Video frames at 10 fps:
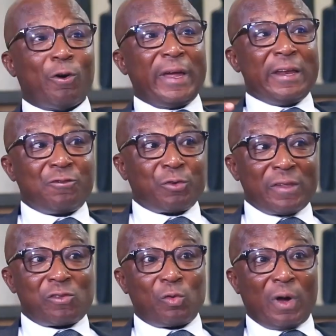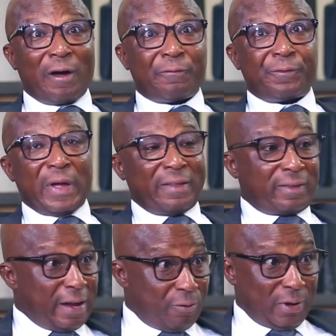your interest should have a
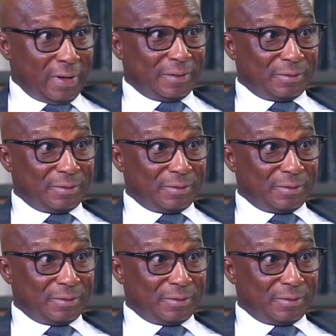tenure.